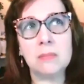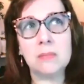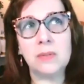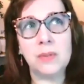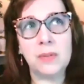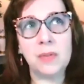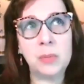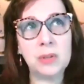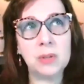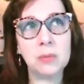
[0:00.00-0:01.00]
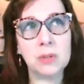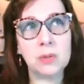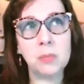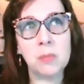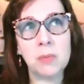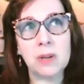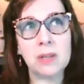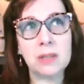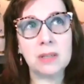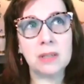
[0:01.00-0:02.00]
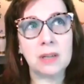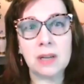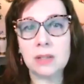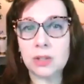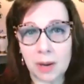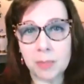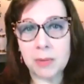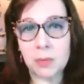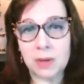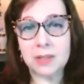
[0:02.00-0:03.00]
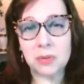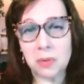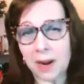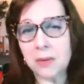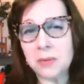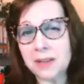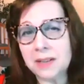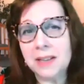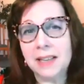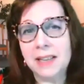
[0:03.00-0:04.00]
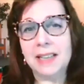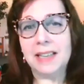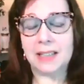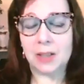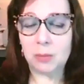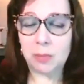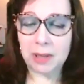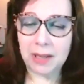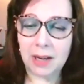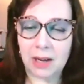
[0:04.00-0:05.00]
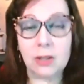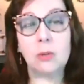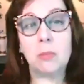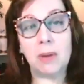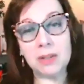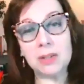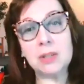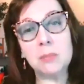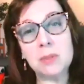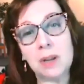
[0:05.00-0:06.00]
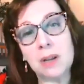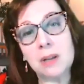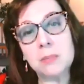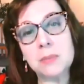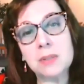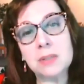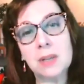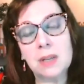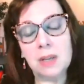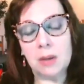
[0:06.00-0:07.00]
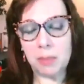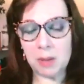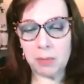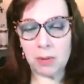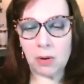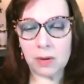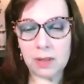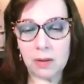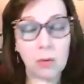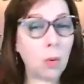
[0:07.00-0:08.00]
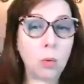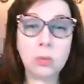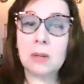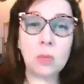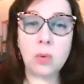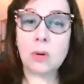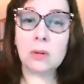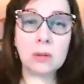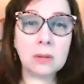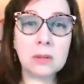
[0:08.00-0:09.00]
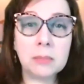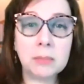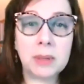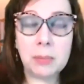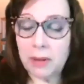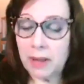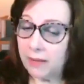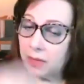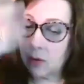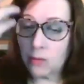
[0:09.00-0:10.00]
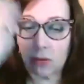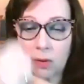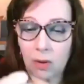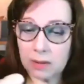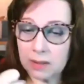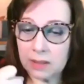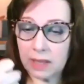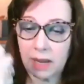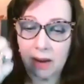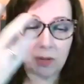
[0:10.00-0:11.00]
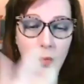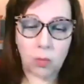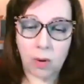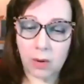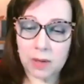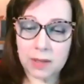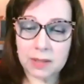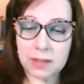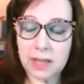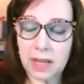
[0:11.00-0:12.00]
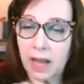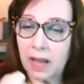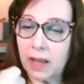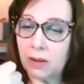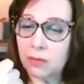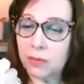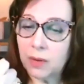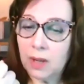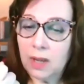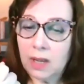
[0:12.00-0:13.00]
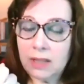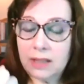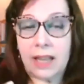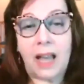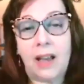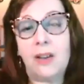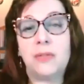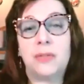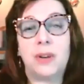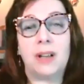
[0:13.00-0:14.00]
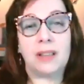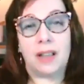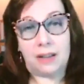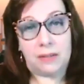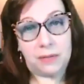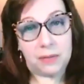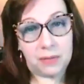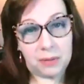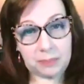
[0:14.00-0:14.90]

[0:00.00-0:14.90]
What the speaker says: if you've ever been to a supermarket and gone shopping when it's crowded, it can be a little much sometimes. People are in their own little world. People have their thoughts. They have their worries. They have a life.